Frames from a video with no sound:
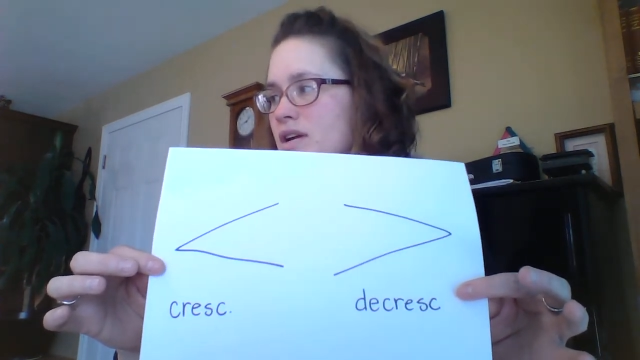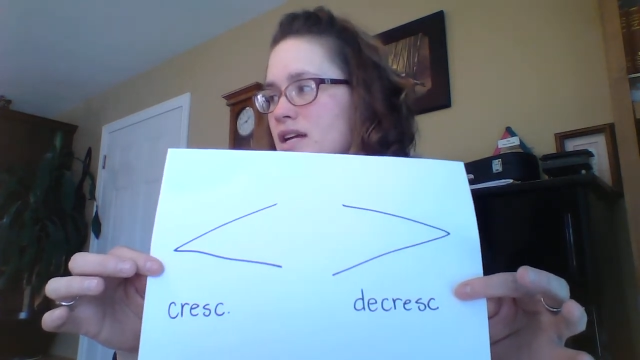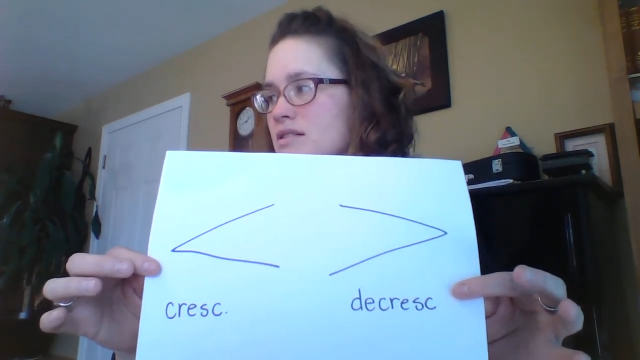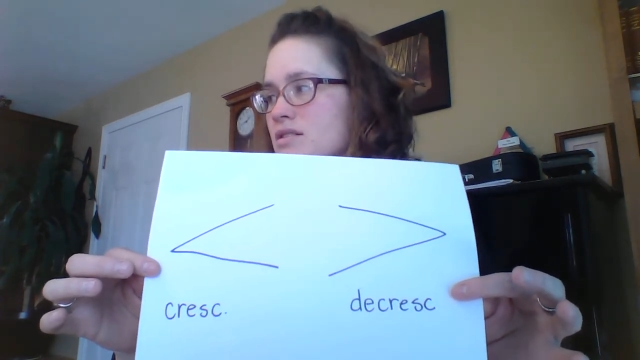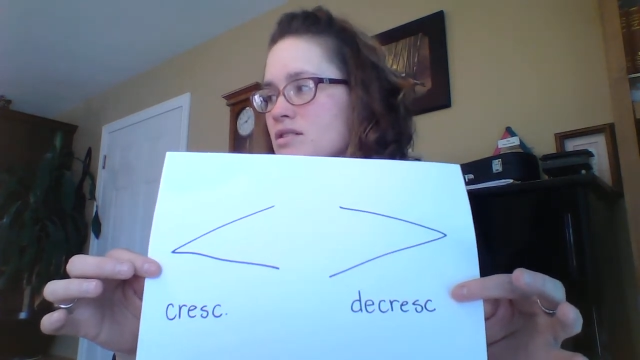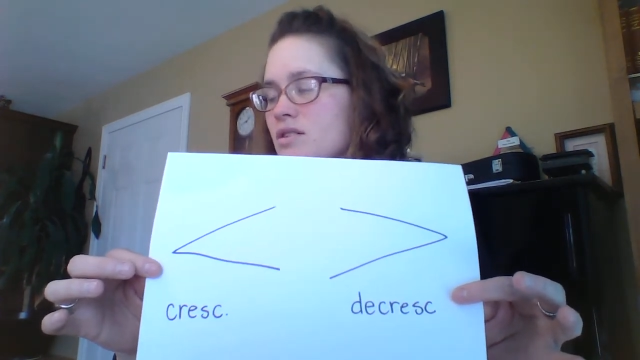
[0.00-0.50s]

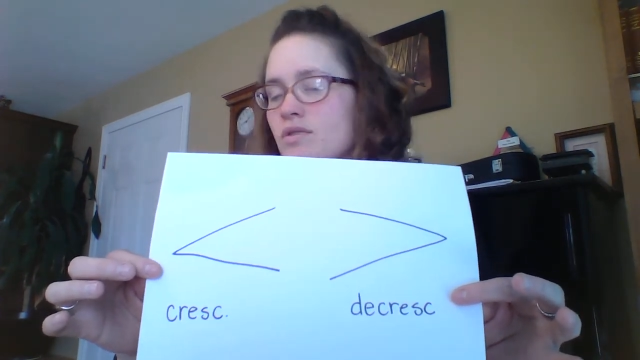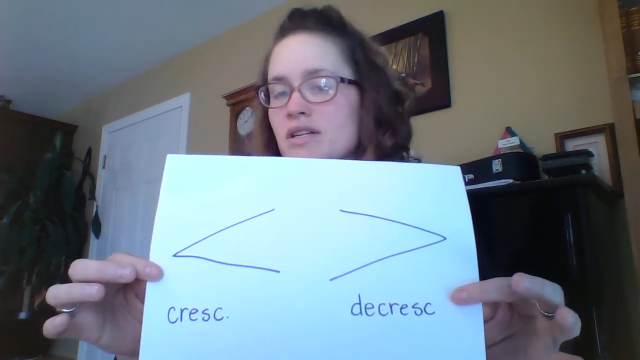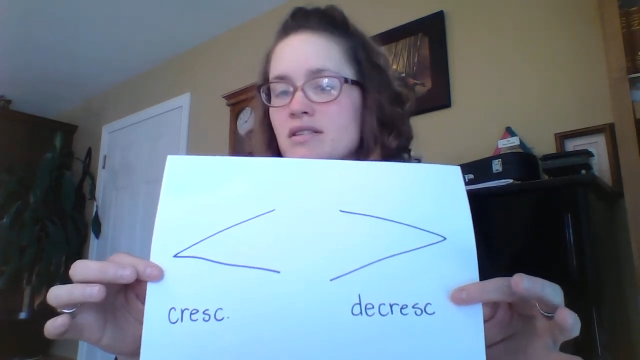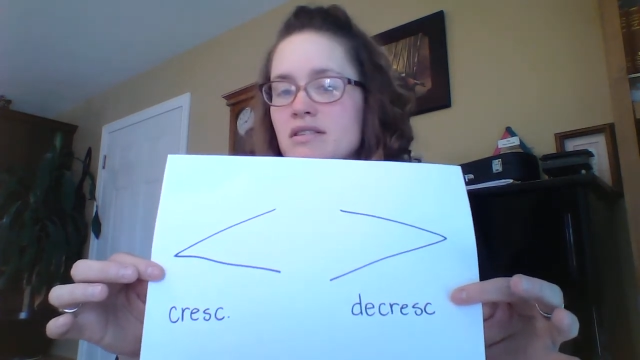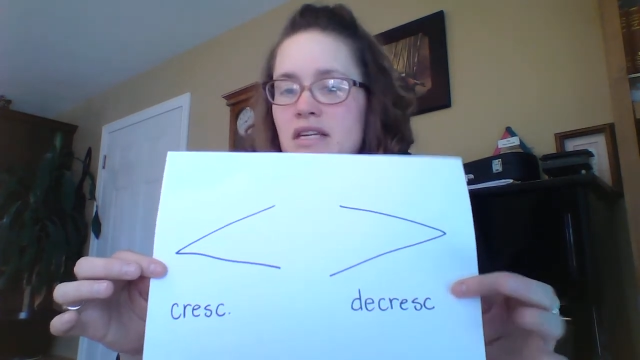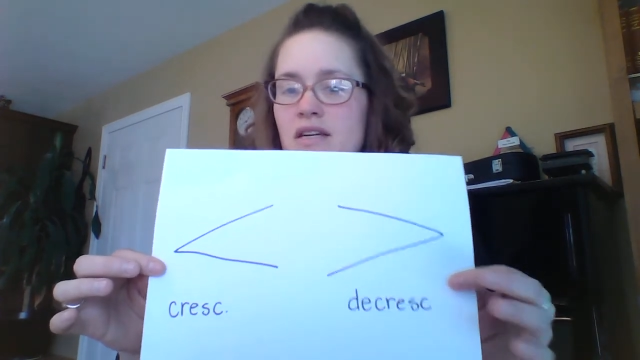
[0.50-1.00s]
And so
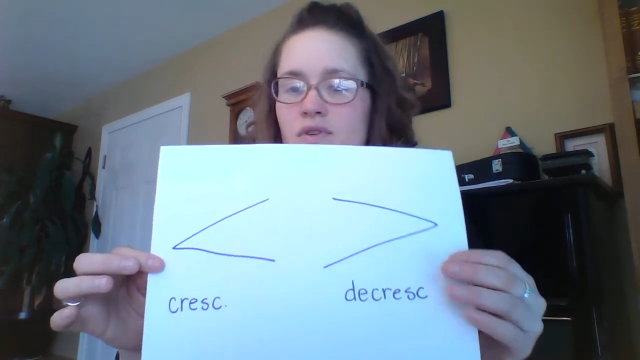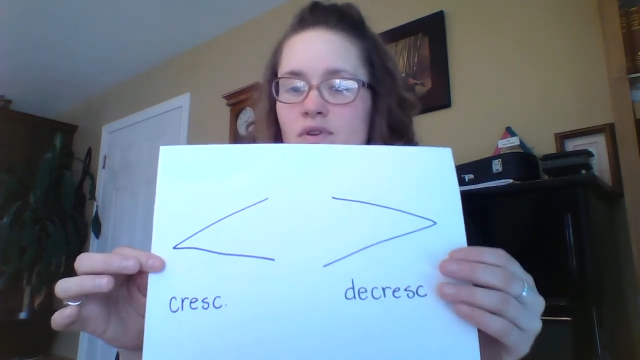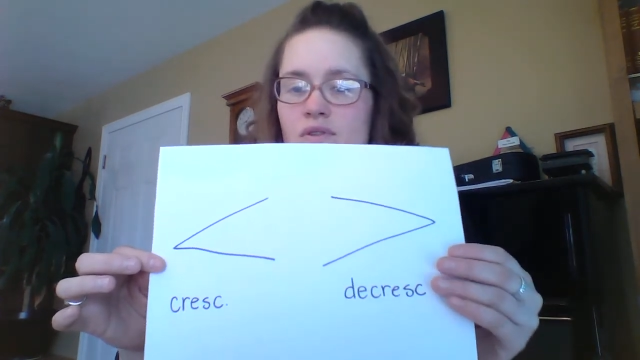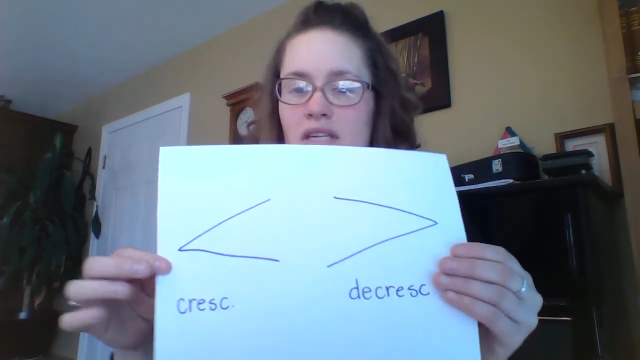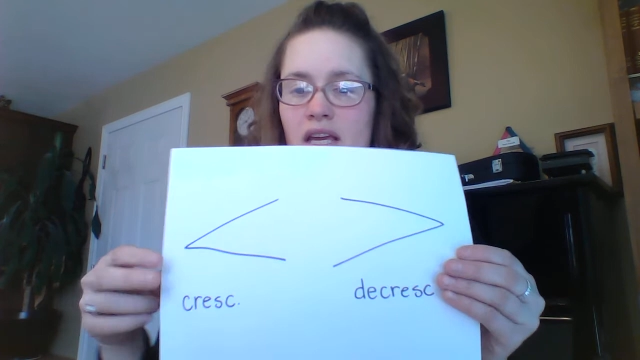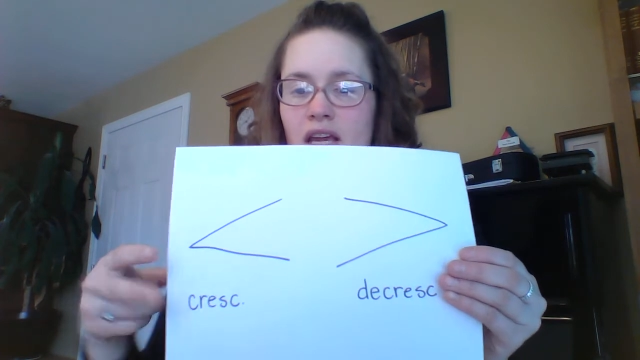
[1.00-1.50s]
instead of
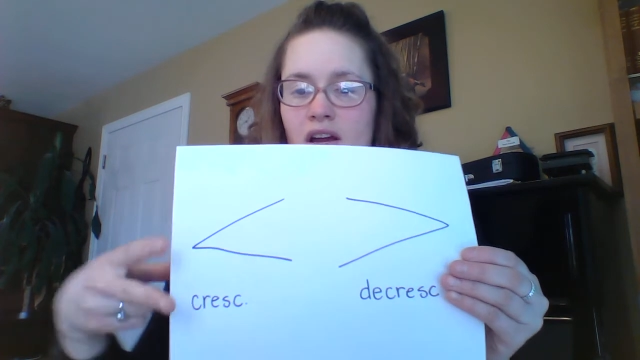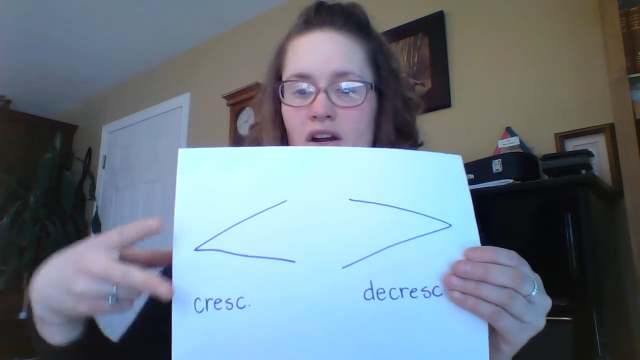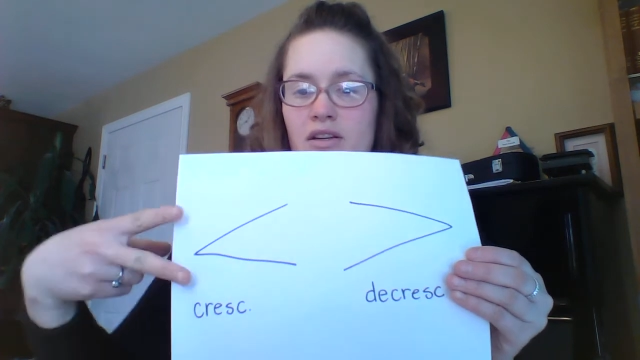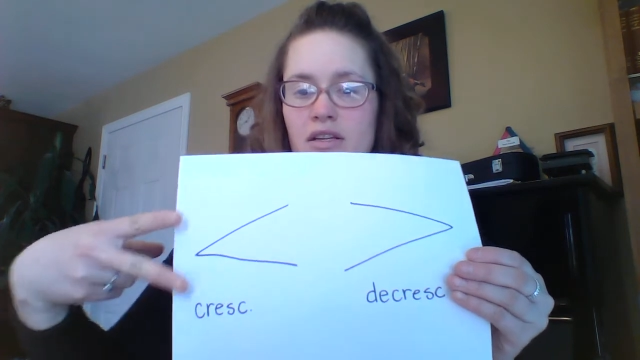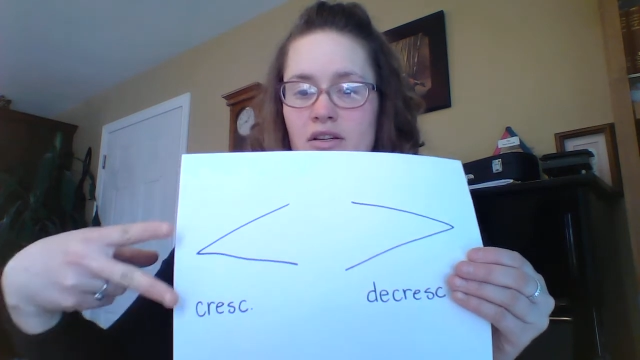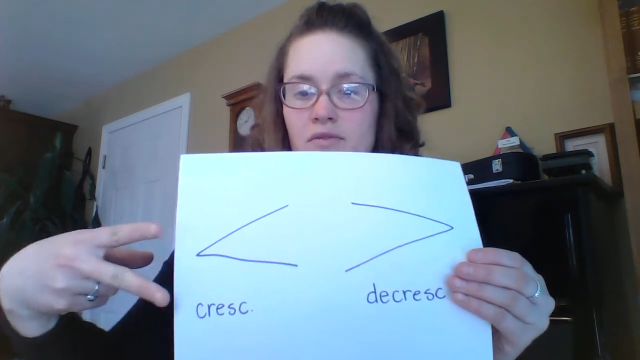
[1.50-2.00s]
using our
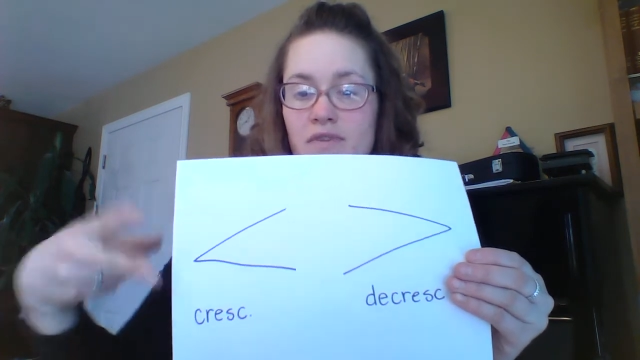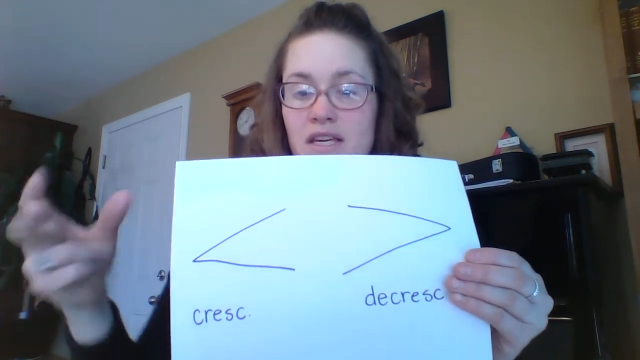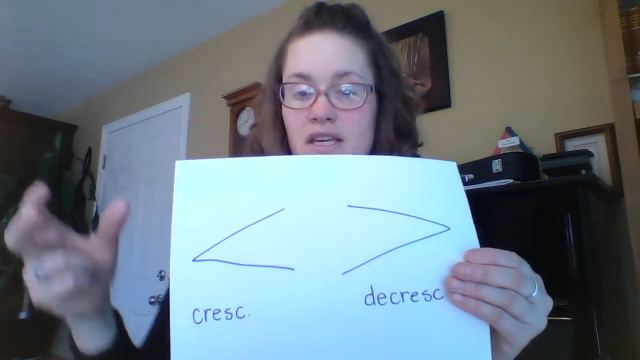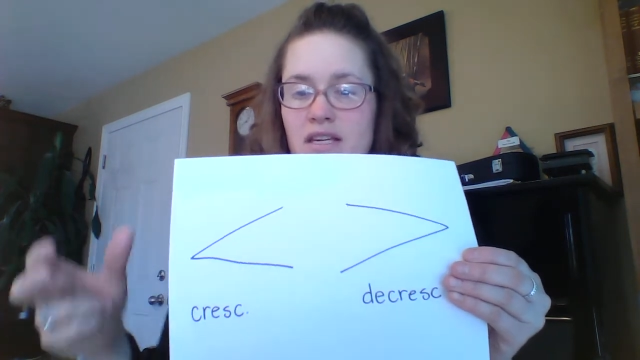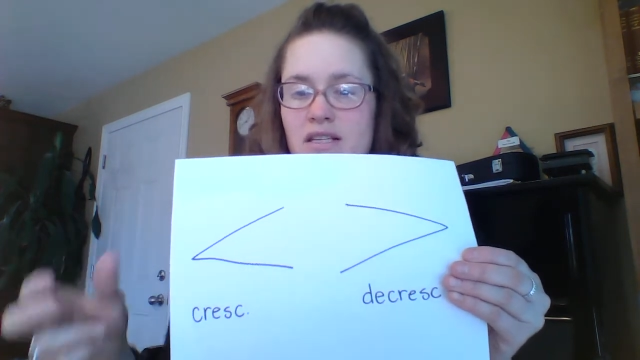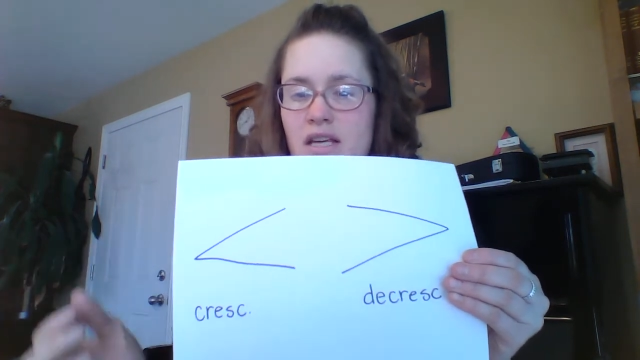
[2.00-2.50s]
little
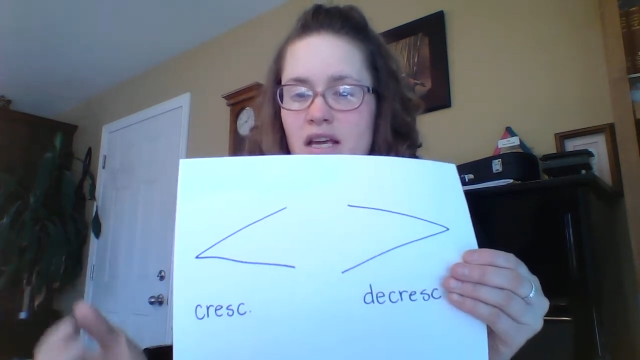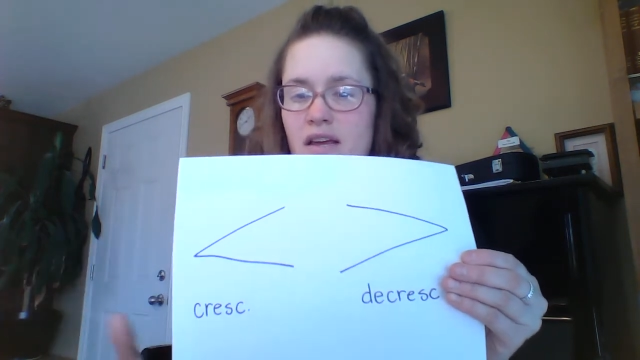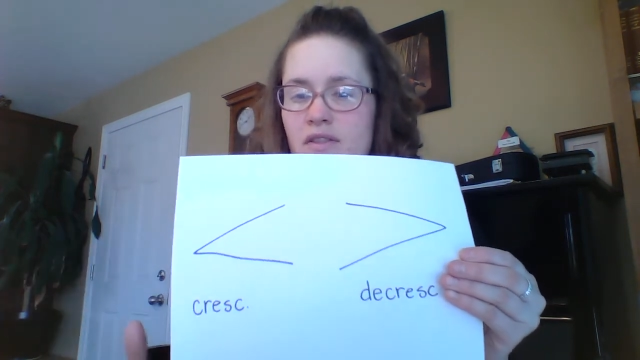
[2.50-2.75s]
V's,